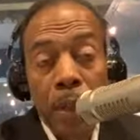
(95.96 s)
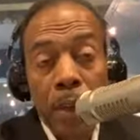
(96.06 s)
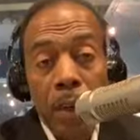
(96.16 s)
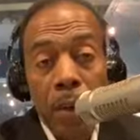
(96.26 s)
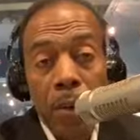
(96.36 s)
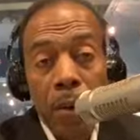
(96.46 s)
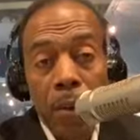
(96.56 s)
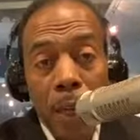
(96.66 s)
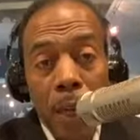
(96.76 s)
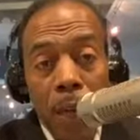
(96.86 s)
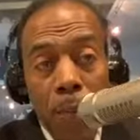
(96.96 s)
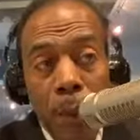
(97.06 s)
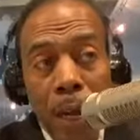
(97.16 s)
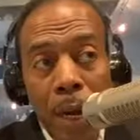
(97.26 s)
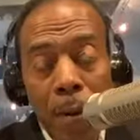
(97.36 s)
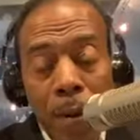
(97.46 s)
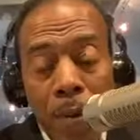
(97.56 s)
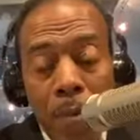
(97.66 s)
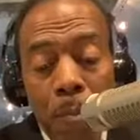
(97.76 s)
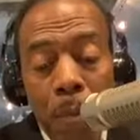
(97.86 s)
Now, there are all kinds of power,
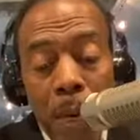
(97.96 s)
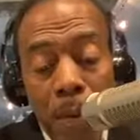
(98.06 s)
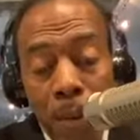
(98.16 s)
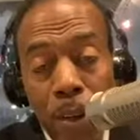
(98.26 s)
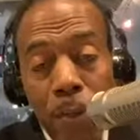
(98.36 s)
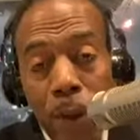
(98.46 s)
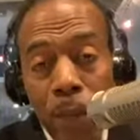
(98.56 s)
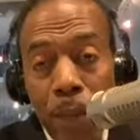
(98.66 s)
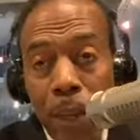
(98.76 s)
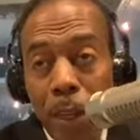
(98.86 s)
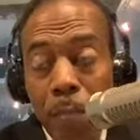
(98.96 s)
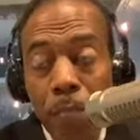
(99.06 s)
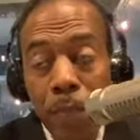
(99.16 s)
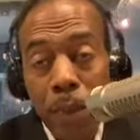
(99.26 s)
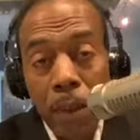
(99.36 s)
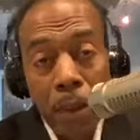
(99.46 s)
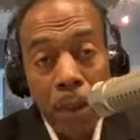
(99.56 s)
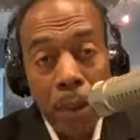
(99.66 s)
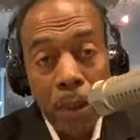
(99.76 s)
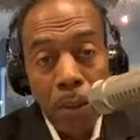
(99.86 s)
but I tell you one thing,
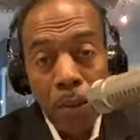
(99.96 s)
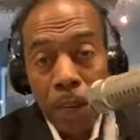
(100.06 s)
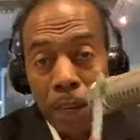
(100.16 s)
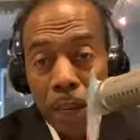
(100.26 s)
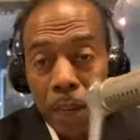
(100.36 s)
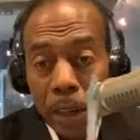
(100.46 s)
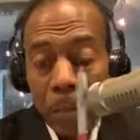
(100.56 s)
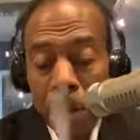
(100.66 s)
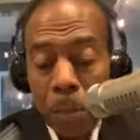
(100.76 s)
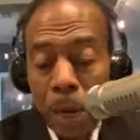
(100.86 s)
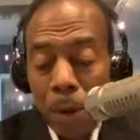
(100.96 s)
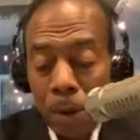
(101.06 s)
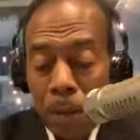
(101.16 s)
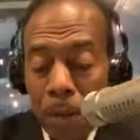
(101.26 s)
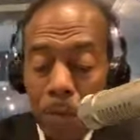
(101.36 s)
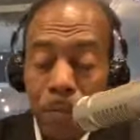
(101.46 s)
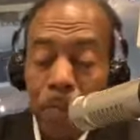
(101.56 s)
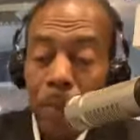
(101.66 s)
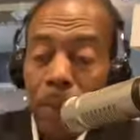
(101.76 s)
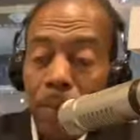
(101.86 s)
you get economic power right,
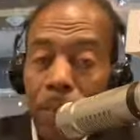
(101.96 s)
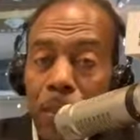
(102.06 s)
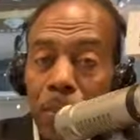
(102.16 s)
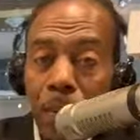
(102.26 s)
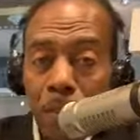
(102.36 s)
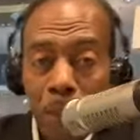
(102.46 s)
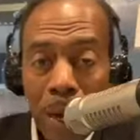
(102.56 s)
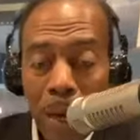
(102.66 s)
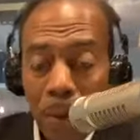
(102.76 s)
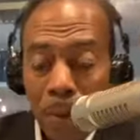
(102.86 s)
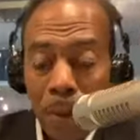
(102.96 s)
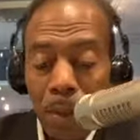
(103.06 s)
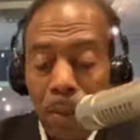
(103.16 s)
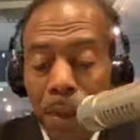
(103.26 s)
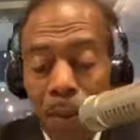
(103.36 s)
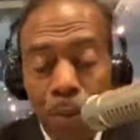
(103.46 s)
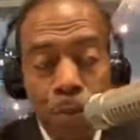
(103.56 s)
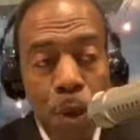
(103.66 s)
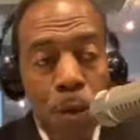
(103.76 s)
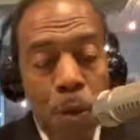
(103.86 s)
these other powers tend to
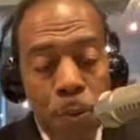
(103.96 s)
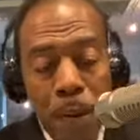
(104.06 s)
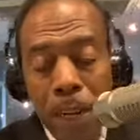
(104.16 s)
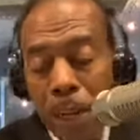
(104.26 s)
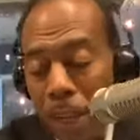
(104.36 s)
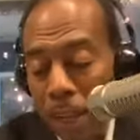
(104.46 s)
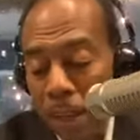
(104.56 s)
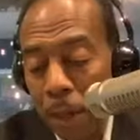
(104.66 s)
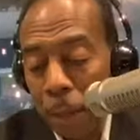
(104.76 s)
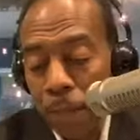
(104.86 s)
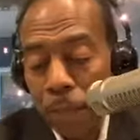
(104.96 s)
fall right in line.